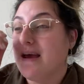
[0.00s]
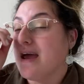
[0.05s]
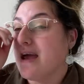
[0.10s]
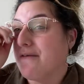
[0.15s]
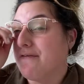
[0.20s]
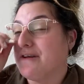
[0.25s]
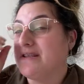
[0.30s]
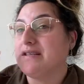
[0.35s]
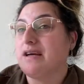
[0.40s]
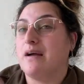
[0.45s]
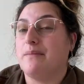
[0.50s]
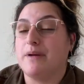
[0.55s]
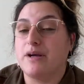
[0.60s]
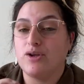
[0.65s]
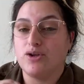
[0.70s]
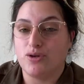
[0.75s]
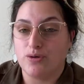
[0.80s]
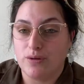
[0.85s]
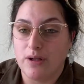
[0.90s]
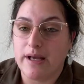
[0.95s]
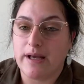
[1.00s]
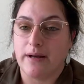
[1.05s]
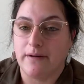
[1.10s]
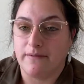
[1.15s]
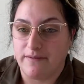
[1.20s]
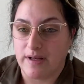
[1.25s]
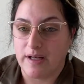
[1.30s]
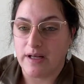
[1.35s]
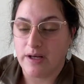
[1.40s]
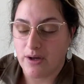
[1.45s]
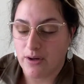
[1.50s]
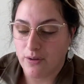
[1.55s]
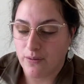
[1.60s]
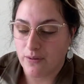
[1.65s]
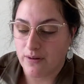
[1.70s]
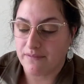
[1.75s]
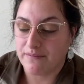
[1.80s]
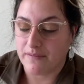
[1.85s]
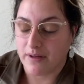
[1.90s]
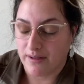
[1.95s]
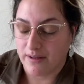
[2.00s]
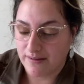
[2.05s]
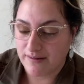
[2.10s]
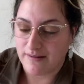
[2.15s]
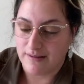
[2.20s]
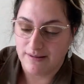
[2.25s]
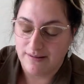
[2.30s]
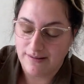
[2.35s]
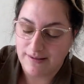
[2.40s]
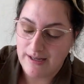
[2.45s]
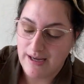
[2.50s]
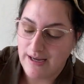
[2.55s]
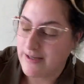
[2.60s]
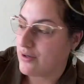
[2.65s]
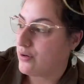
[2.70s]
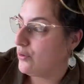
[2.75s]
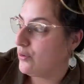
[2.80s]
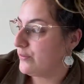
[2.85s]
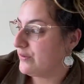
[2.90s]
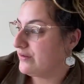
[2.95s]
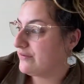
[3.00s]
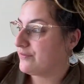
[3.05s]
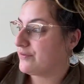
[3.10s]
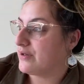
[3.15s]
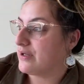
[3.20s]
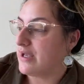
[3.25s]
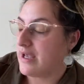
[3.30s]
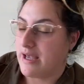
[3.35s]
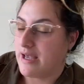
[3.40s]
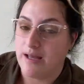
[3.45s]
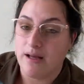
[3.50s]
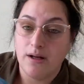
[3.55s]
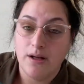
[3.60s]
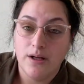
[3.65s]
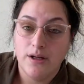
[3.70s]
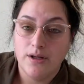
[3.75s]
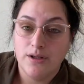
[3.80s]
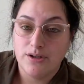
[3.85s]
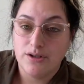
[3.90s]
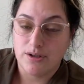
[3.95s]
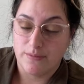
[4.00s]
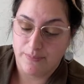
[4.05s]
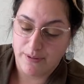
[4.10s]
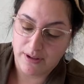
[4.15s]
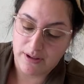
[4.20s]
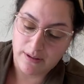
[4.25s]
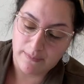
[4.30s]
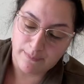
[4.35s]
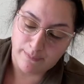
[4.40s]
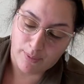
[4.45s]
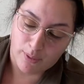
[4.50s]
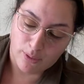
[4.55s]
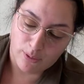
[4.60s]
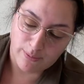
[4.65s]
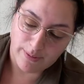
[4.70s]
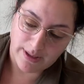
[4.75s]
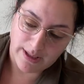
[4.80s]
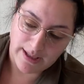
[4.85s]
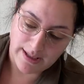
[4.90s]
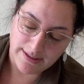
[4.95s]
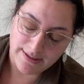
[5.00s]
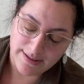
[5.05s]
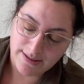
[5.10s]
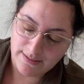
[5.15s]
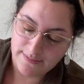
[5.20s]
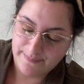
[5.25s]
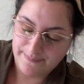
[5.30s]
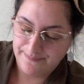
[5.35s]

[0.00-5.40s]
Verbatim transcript: Every time I do like a video on, on Scentsy, I always forget to put the bulb in it.